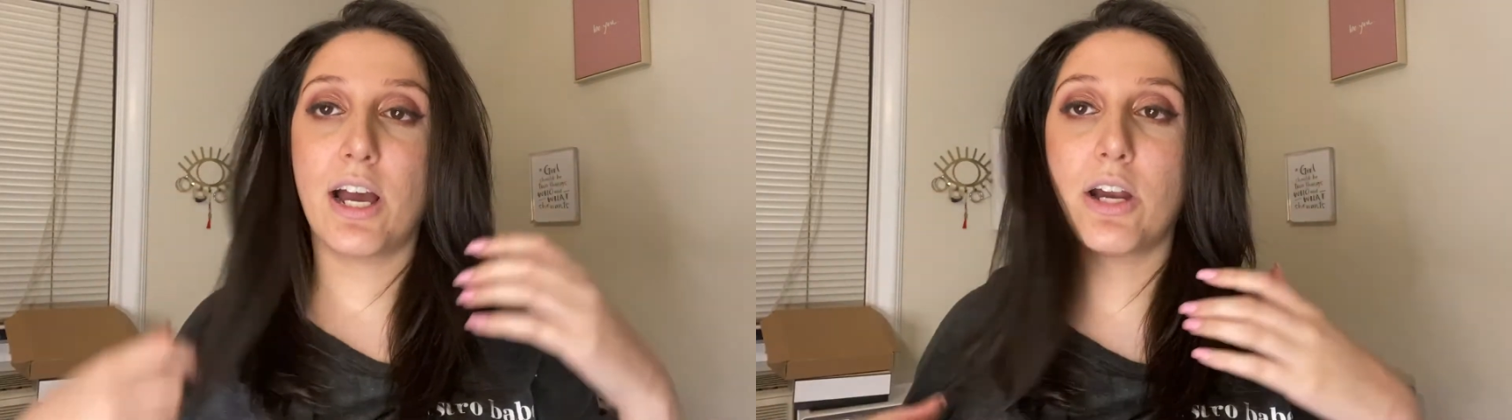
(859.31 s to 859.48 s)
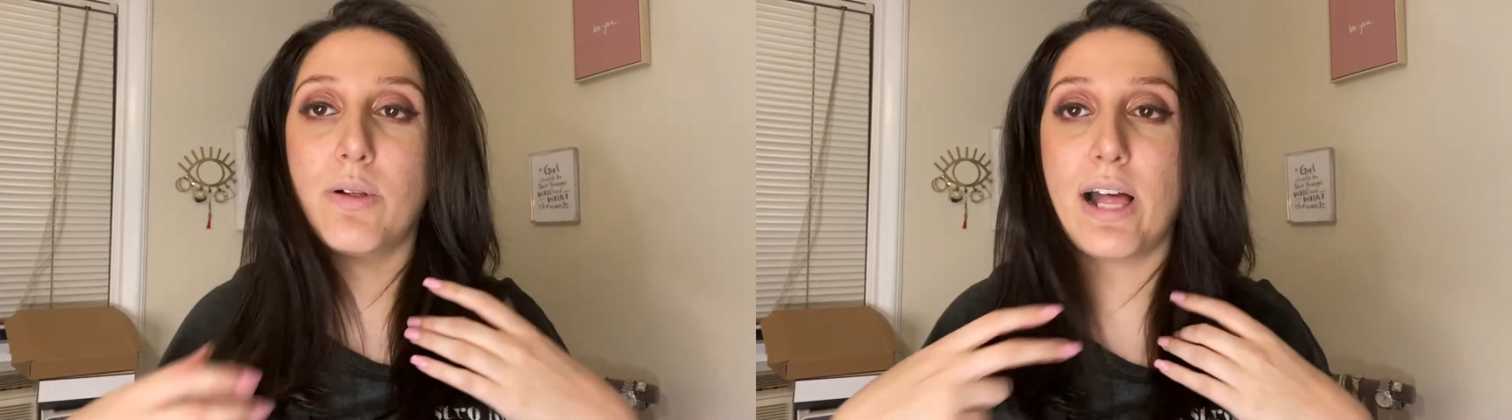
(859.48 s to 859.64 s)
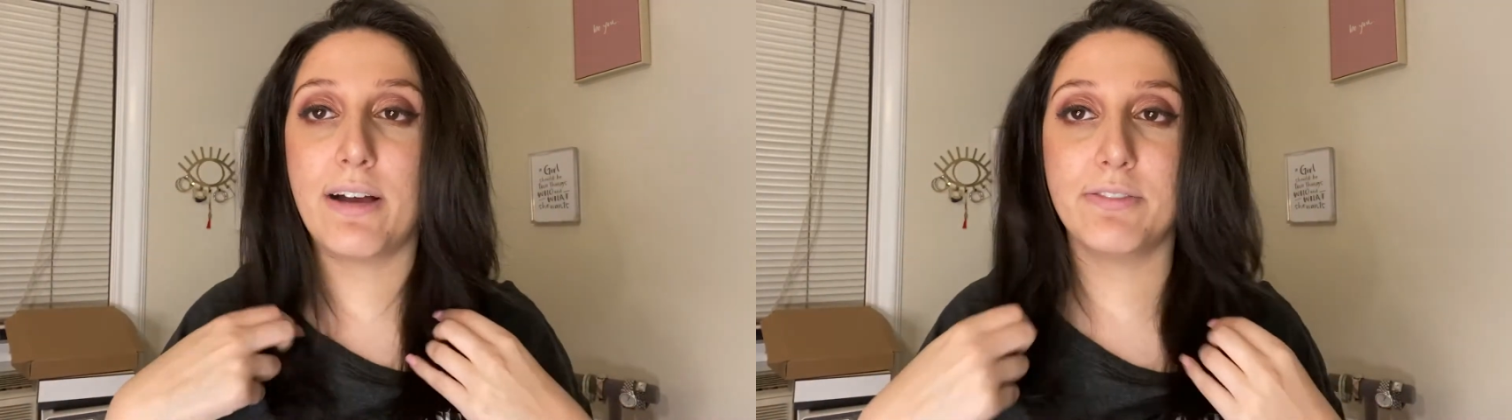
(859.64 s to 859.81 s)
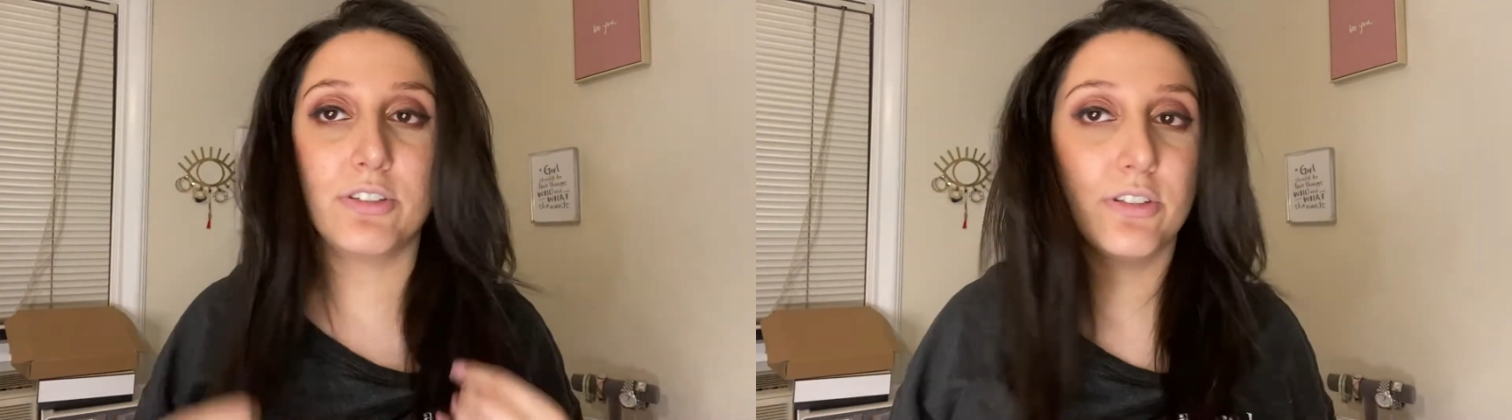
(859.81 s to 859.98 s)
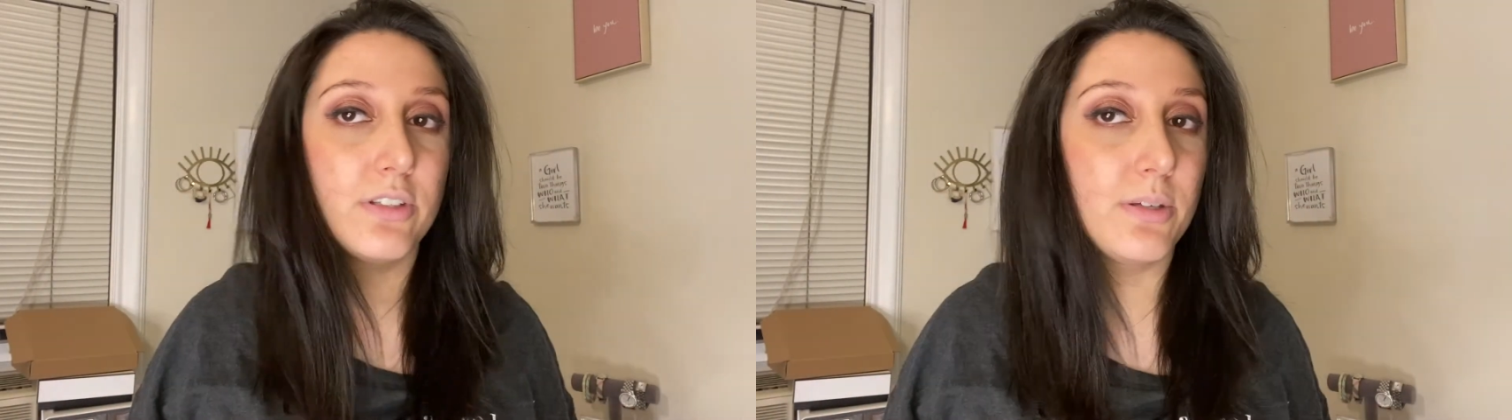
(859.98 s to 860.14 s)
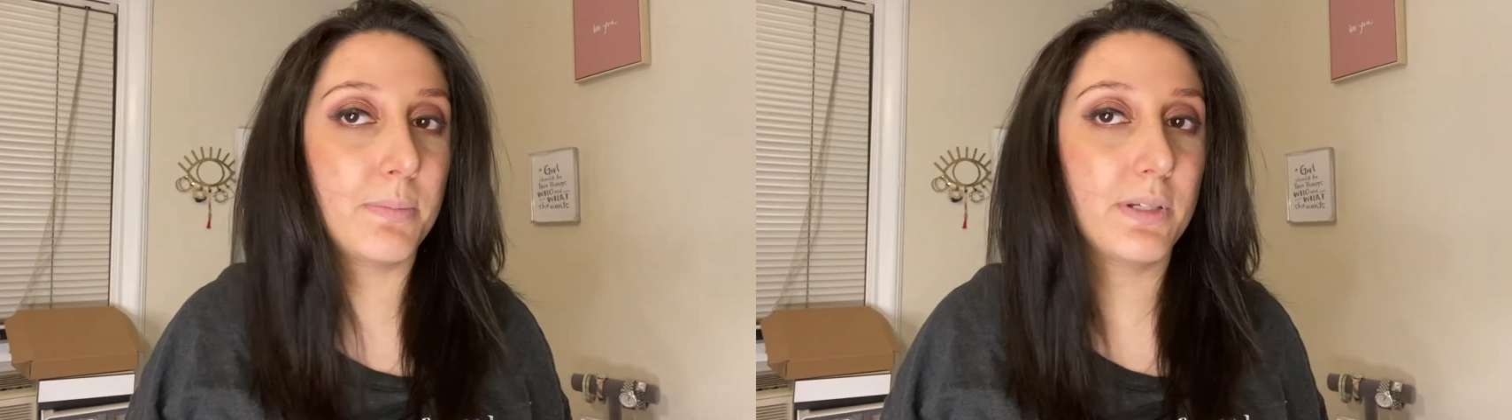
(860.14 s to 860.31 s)
I don't have
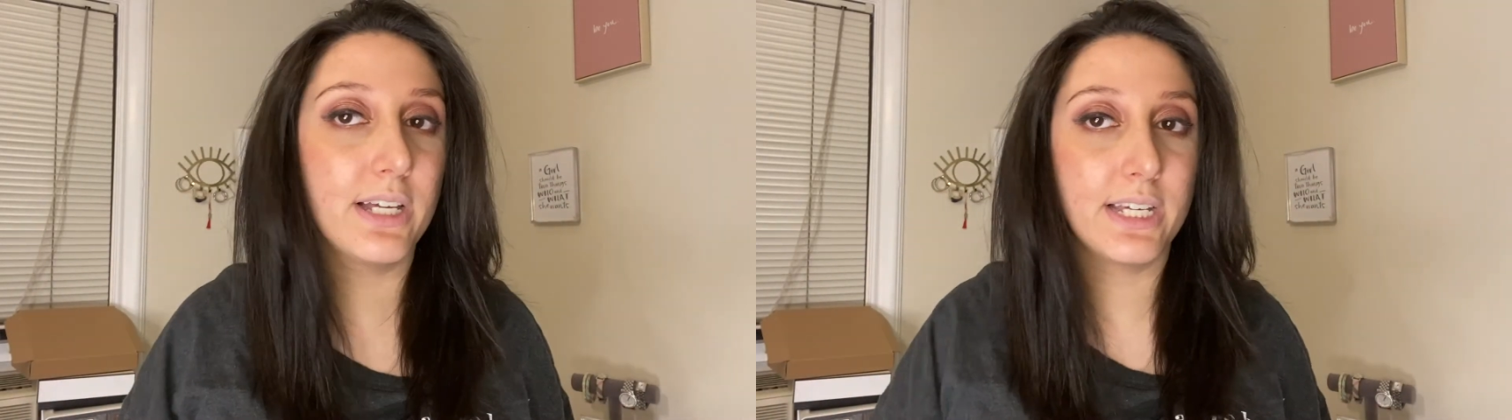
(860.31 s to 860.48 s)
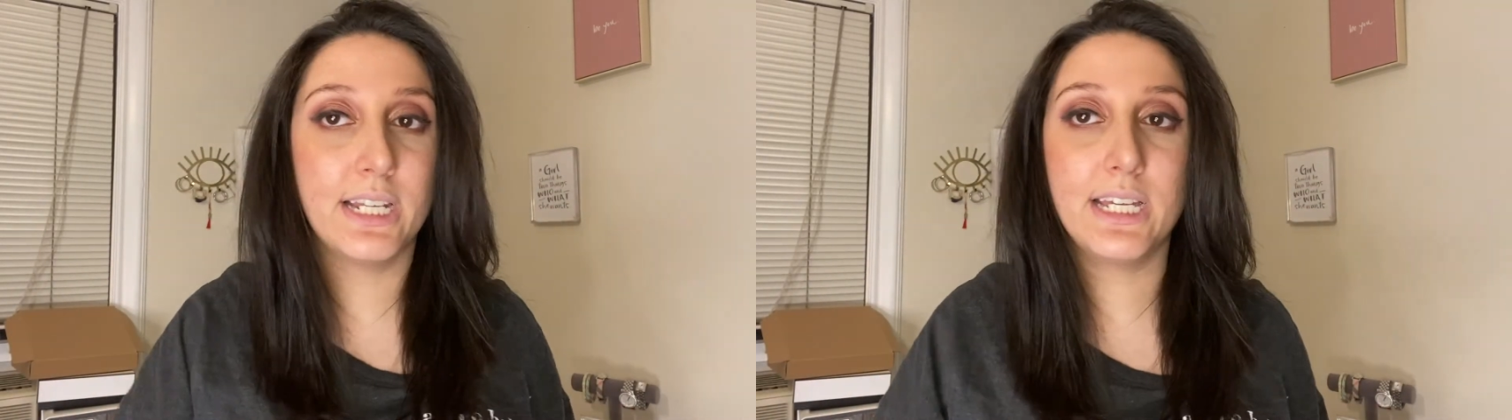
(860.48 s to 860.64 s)
to plug it